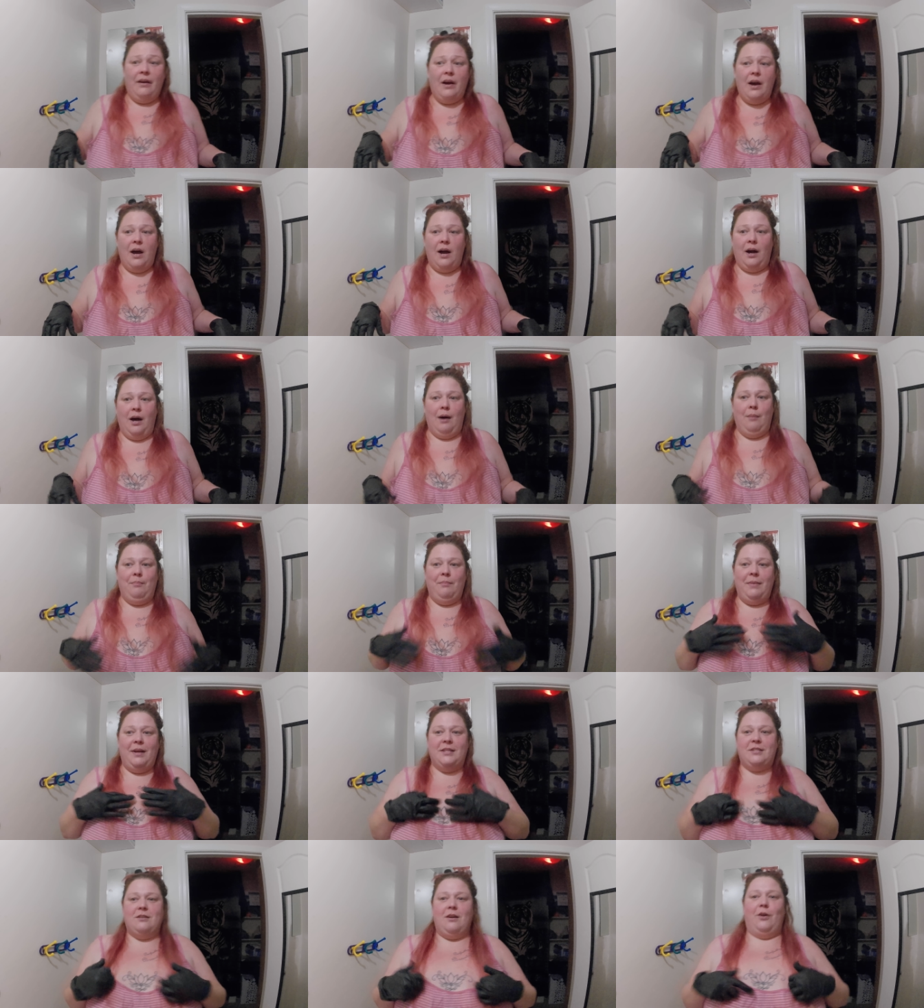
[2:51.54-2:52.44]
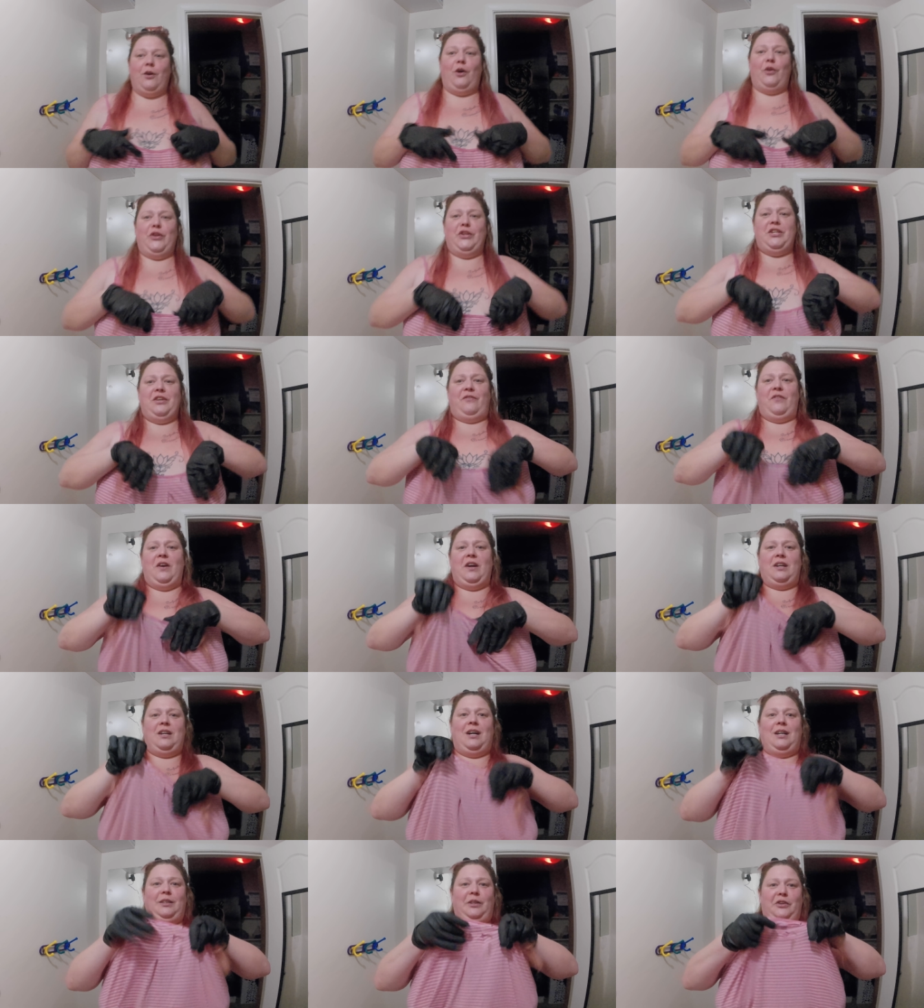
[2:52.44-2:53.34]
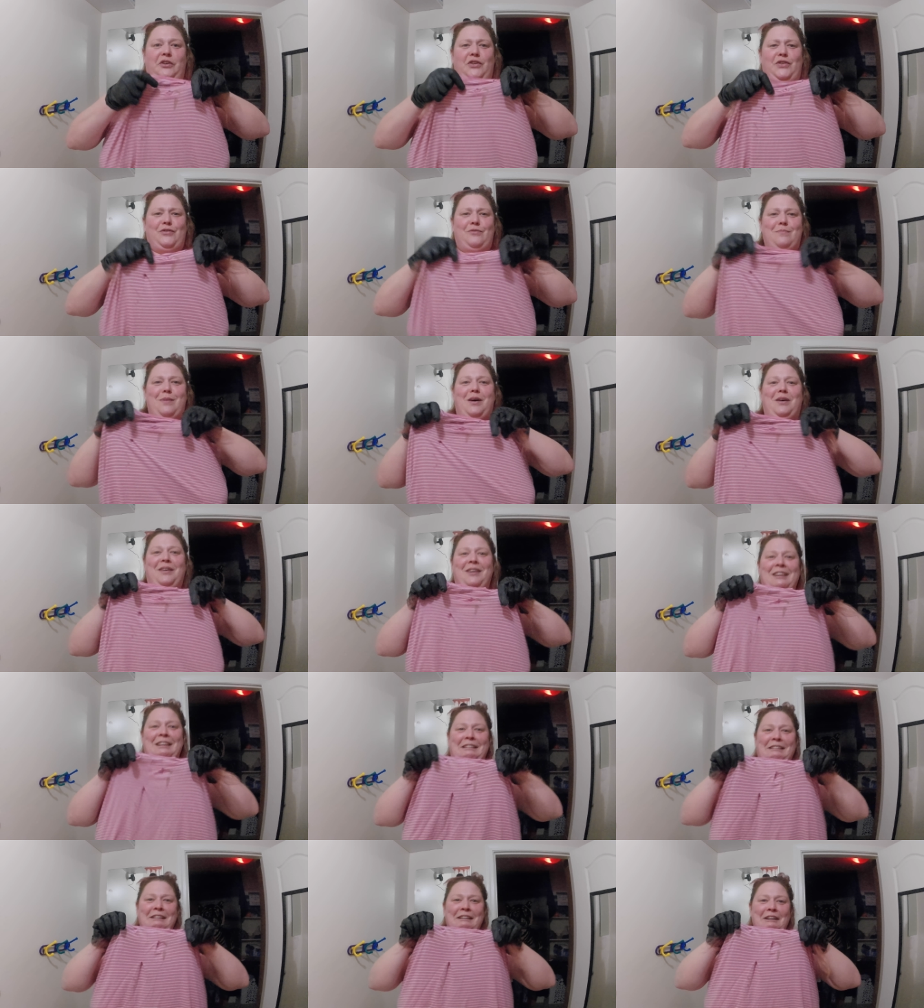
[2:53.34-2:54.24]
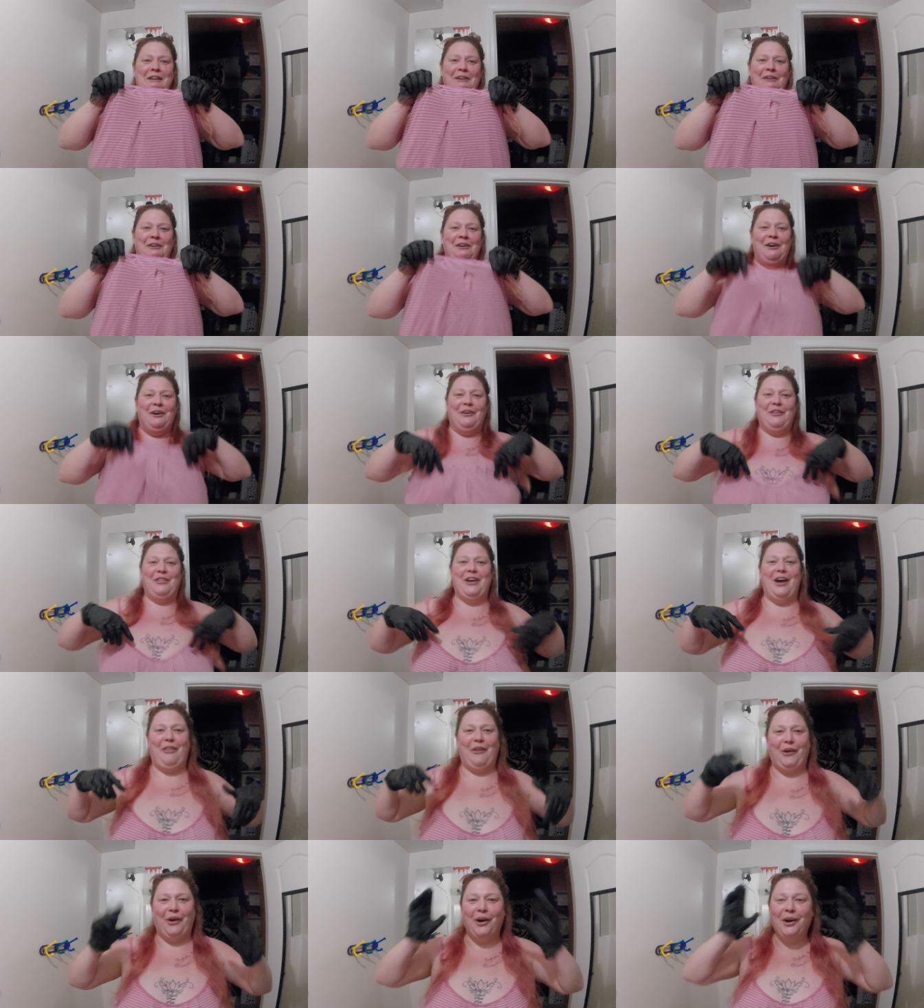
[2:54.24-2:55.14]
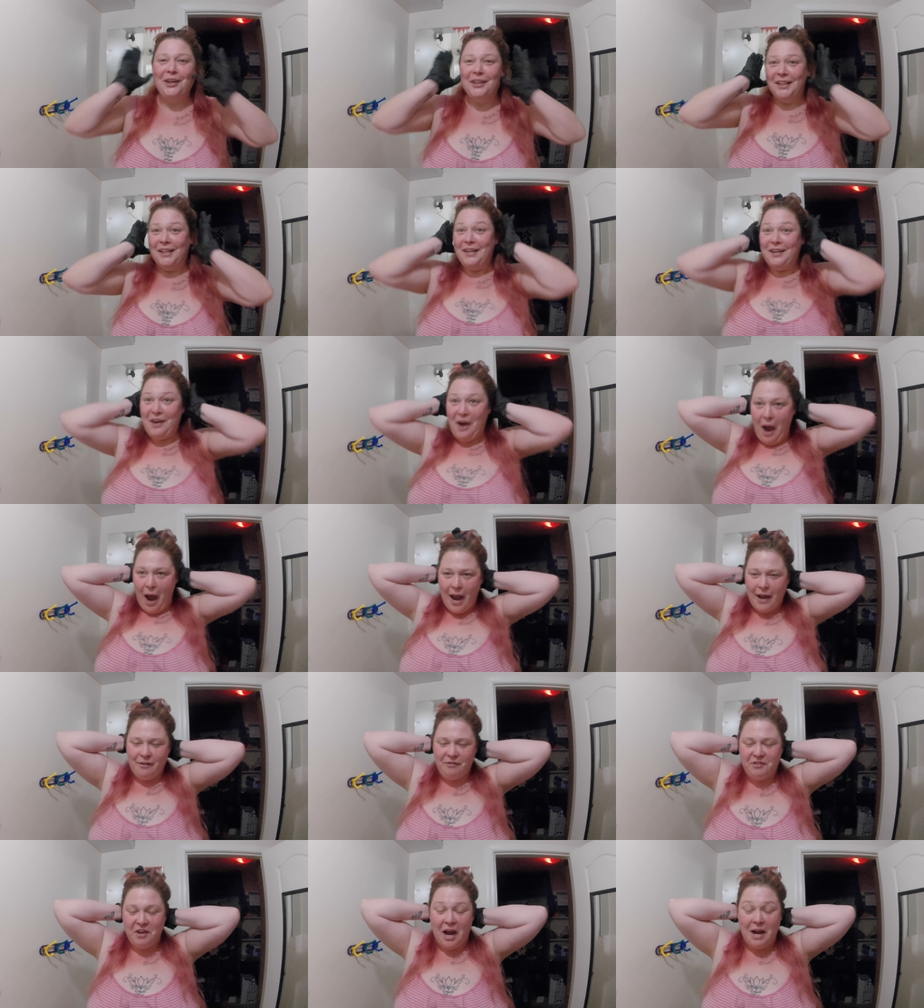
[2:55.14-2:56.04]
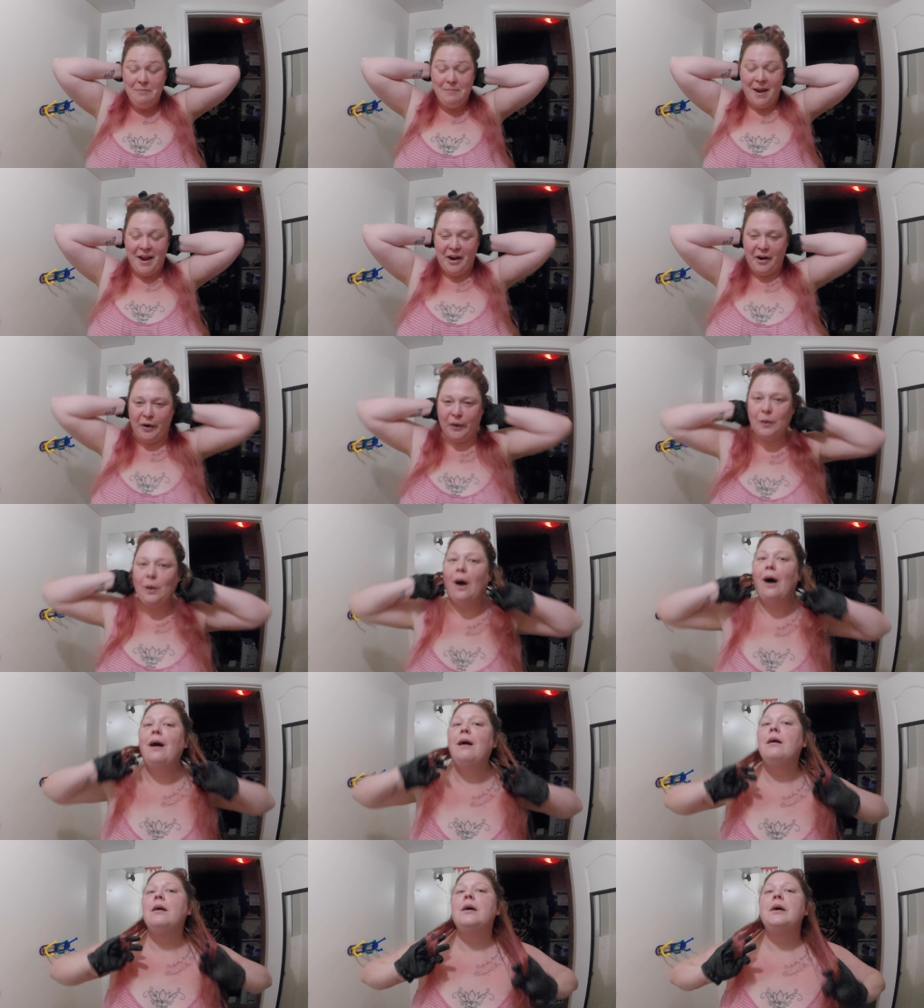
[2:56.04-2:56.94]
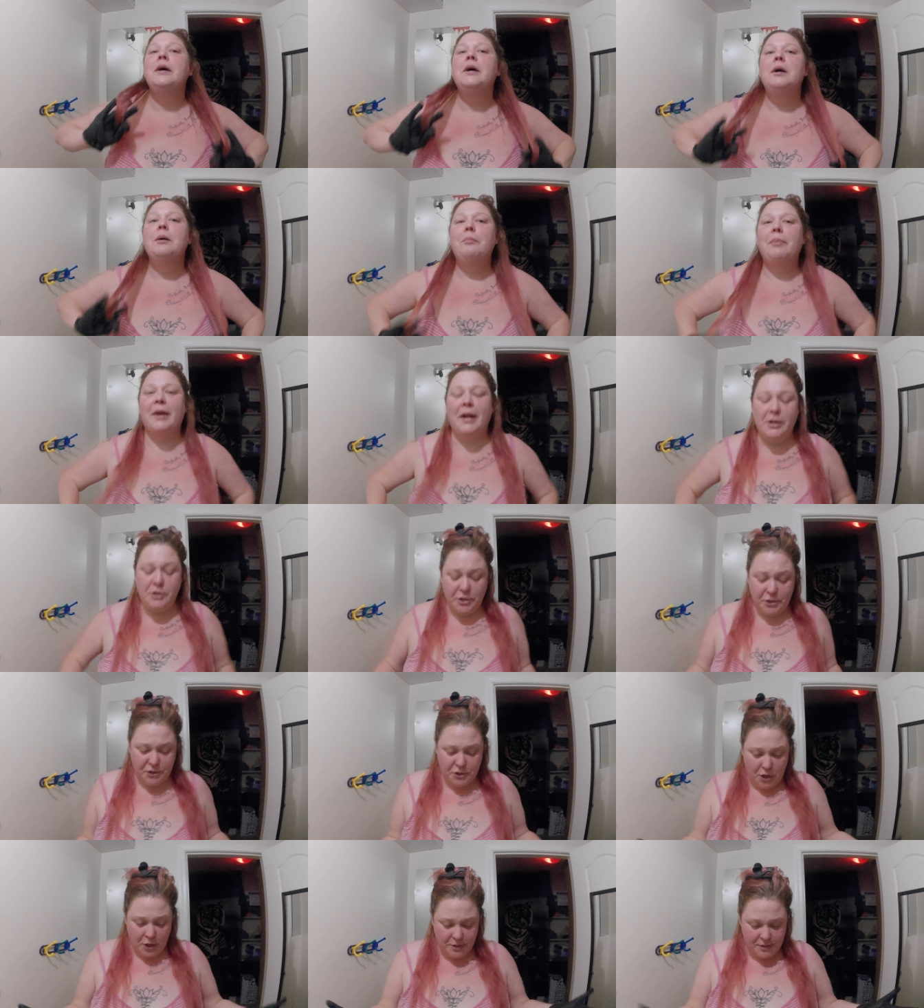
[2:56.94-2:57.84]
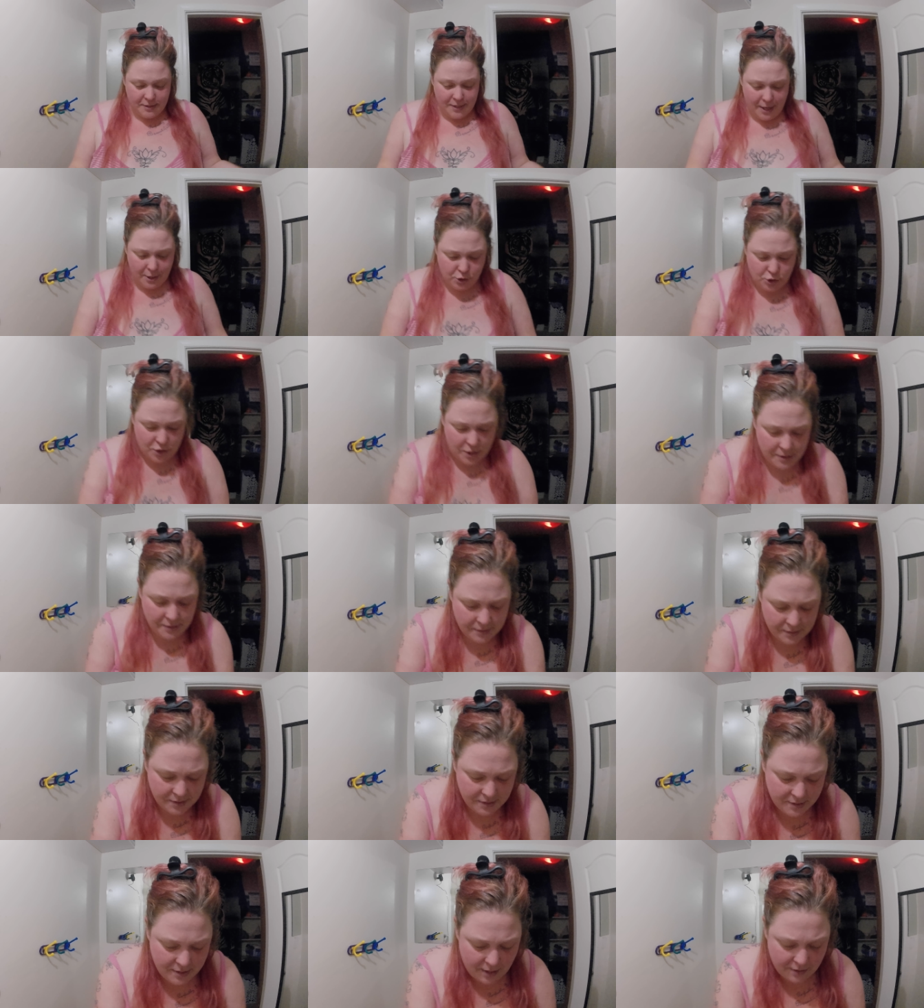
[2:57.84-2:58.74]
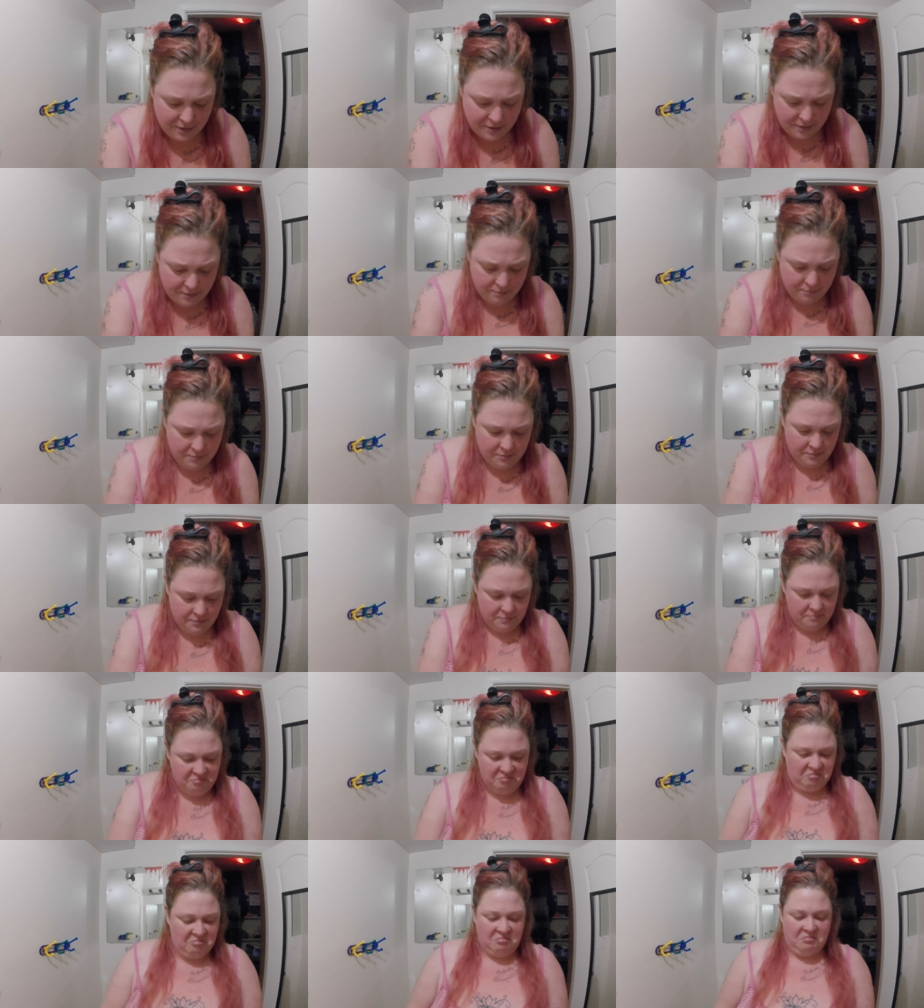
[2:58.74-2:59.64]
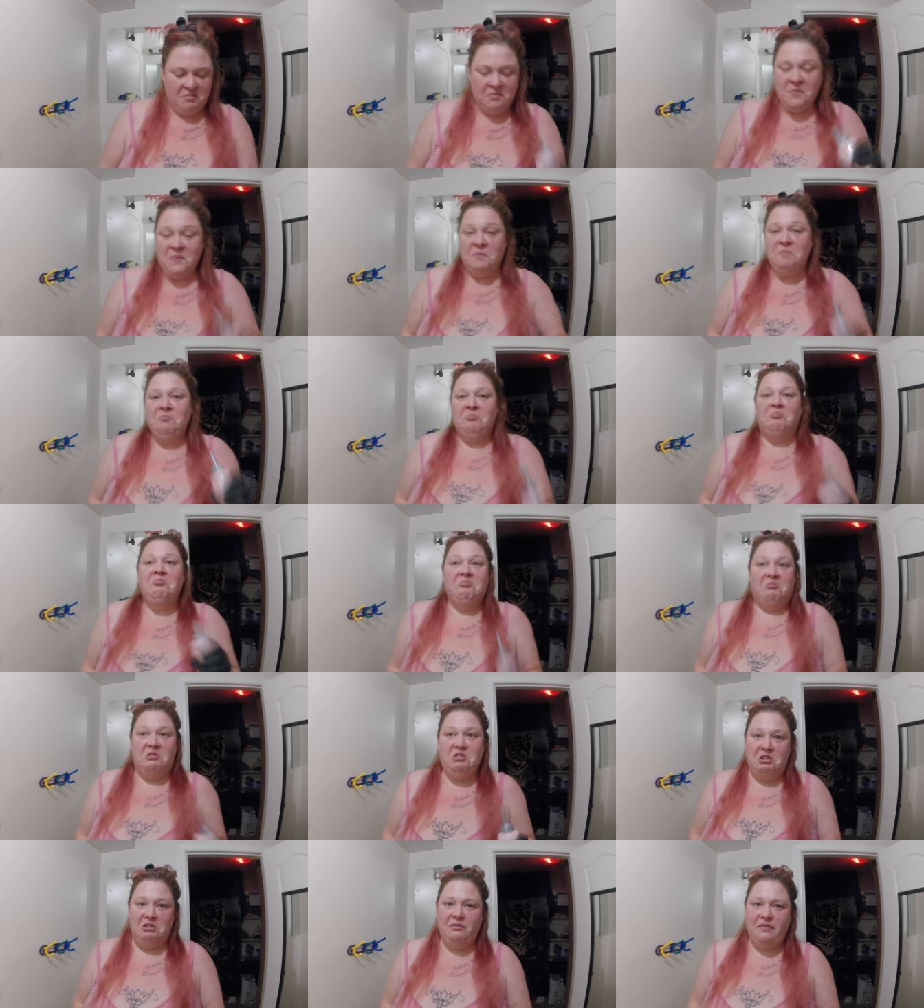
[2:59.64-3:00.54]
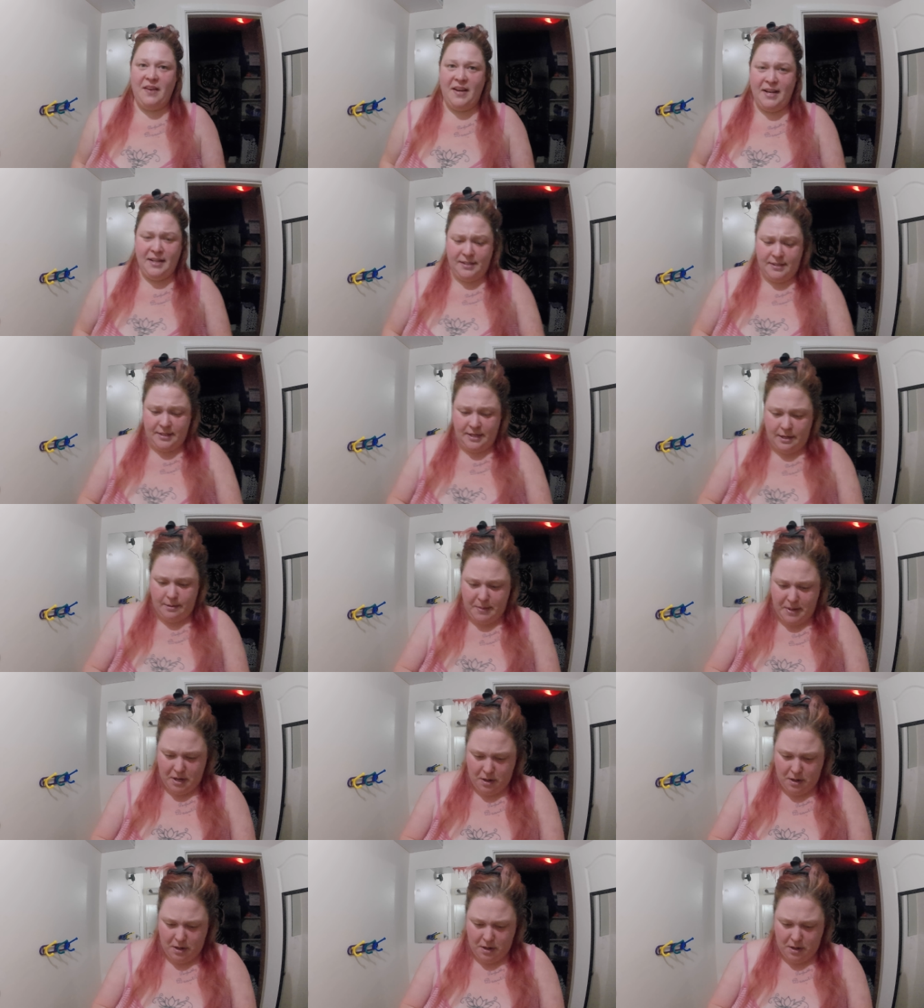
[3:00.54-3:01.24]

It's got all the different colors from all the other. I've dyed my hair a lot, but I just start sections. Nothing too fancy, to be